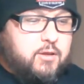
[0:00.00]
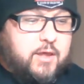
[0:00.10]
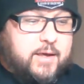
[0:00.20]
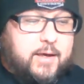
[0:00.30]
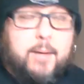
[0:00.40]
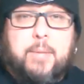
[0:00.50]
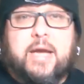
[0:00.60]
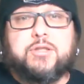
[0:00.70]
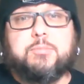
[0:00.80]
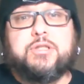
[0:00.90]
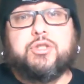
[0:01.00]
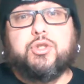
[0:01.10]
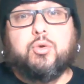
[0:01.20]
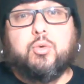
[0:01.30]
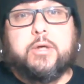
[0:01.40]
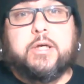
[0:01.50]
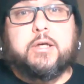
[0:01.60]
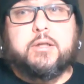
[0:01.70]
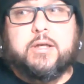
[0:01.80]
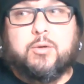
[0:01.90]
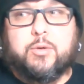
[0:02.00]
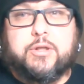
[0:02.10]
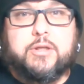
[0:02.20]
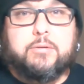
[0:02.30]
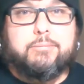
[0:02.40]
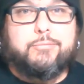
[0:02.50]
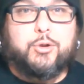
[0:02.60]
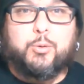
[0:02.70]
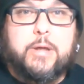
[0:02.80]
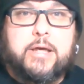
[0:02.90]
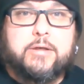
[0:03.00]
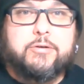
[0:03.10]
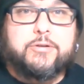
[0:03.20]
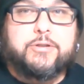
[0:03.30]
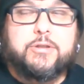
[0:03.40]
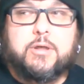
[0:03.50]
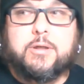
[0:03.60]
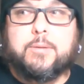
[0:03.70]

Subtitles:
They got back to me so quick, like within 2 days,